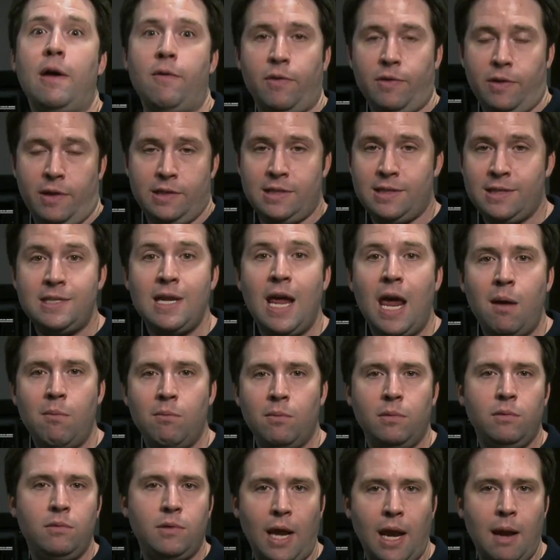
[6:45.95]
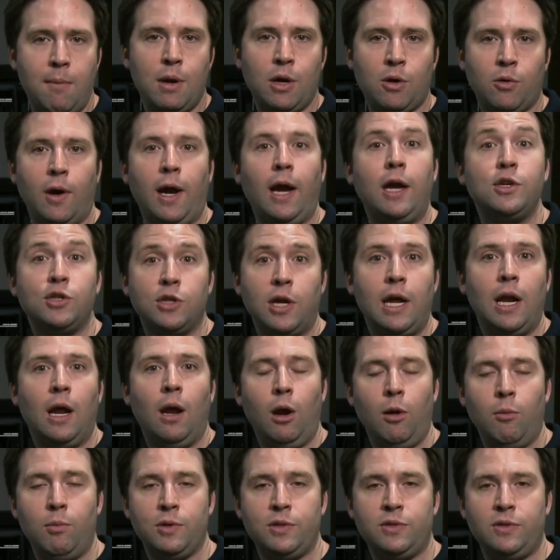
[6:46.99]
we have the same dynamic range, eight
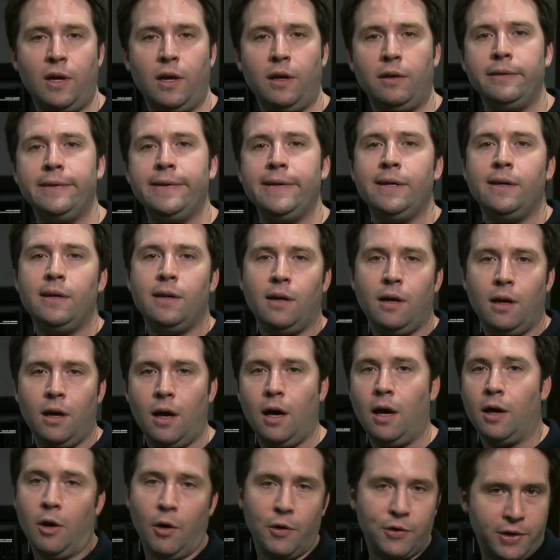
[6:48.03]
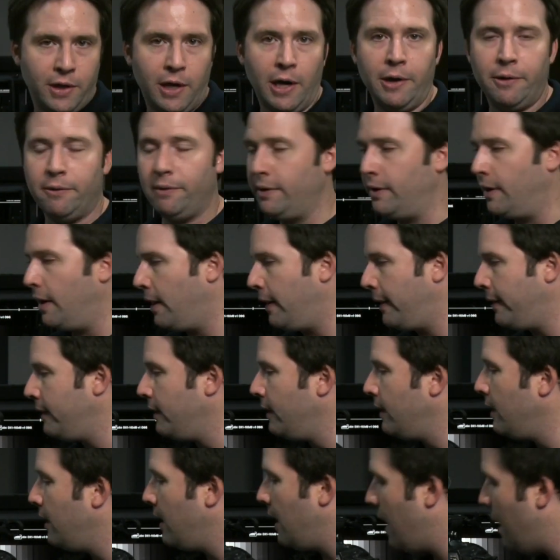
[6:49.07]
hundred percent, uh, goes to one hundred nine,
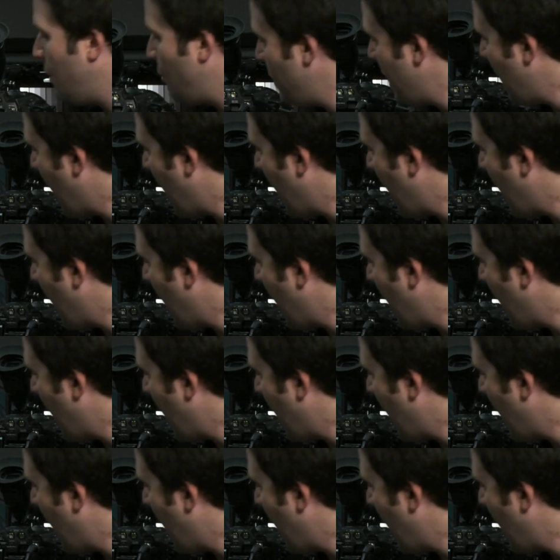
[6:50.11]
and we